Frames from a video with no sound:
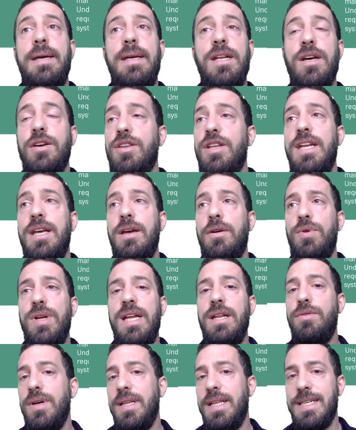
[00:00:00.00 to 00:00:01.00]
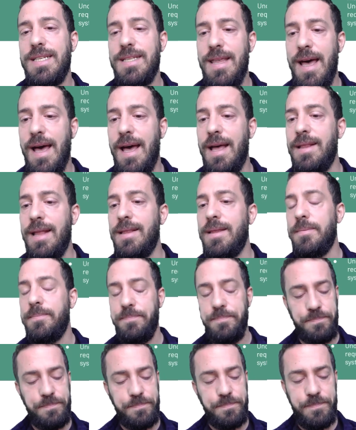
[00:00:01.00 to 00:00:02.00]
We need to understand
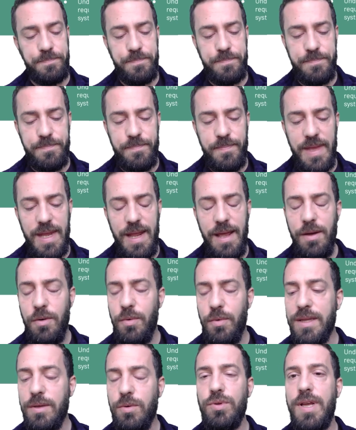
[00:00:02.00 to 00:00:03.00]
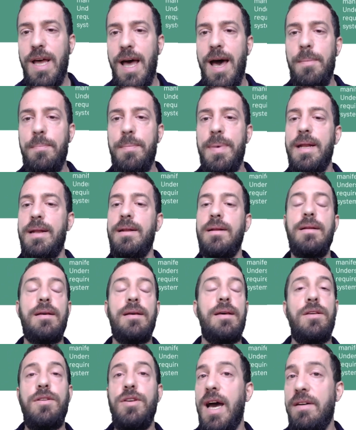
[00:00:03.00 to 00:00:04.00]
what would
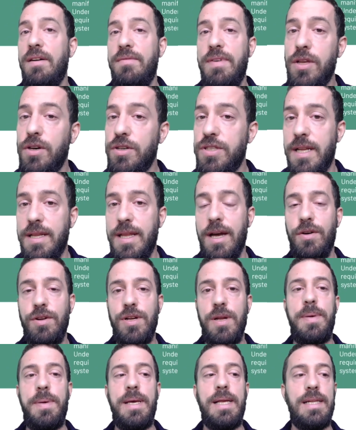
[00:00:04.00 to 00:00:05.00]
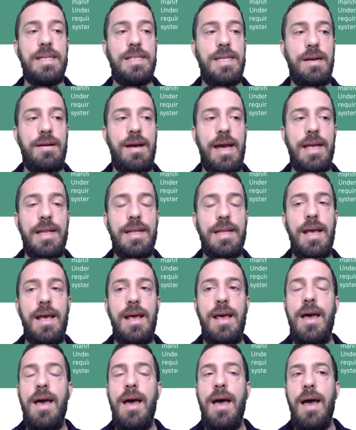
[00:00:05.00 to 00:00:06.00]
happen. You have a DOS attack on a PLC, right?
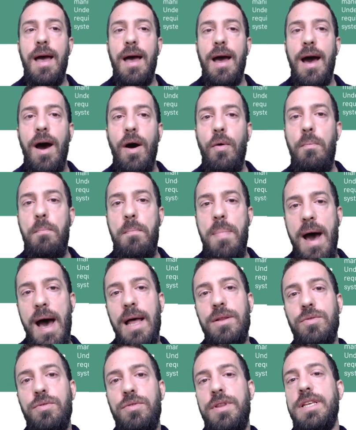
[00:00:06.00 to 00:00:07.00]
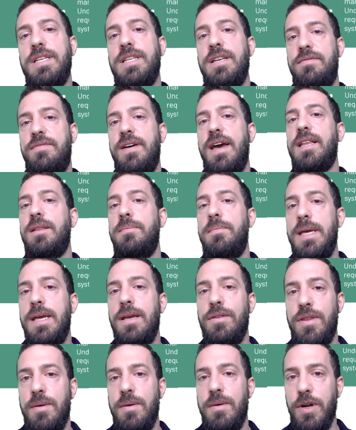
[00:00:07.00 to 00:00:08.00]
How bad would this effect
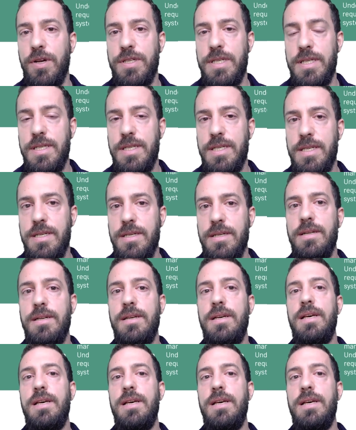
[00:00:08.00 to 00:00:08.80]
be on the process?